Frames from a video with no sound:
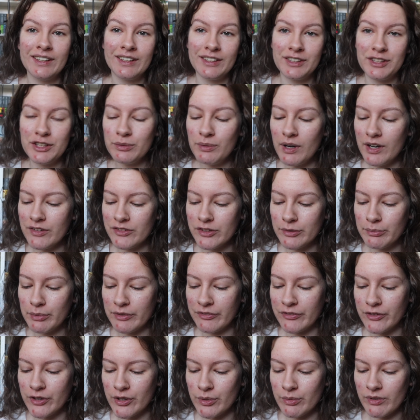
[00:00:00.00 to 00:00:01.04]
do what I've done
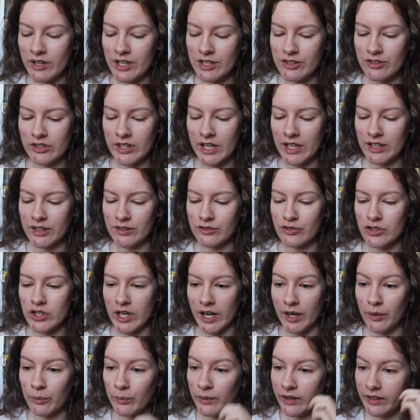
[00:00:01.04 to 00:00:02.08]
before where I just kind of
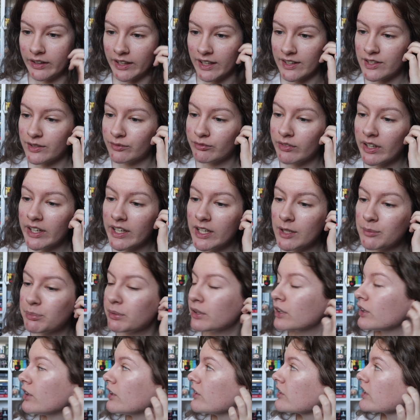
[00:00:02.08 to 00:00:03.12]
chat while getting ready,
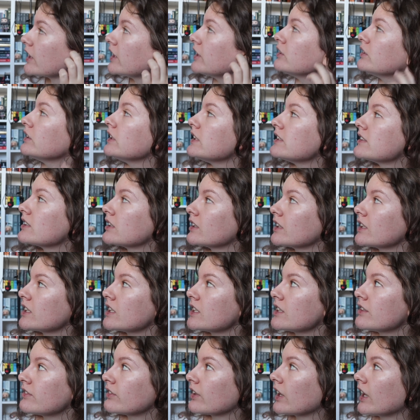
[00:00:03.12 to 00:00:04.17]
because I do need to
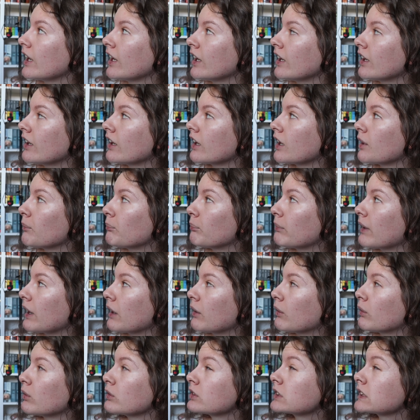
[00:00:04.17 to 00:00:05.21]
leave in
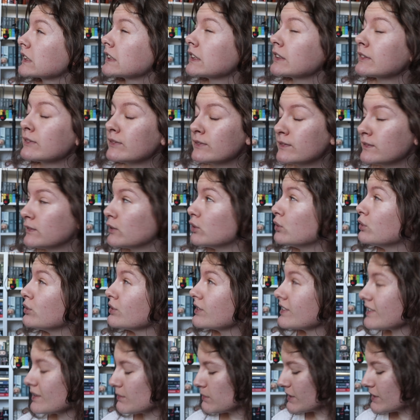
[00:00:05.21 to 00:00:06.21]
about 40